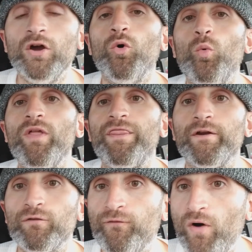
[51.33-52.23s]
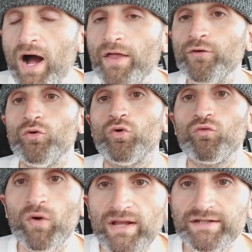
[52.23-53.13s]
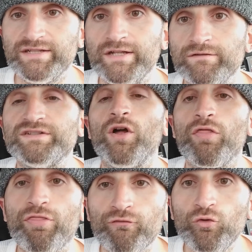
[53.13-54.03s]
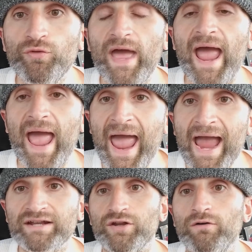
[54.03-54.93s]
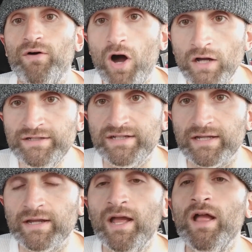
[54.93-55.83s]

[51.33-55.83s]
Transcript: with their father or relatives through the act of hunting,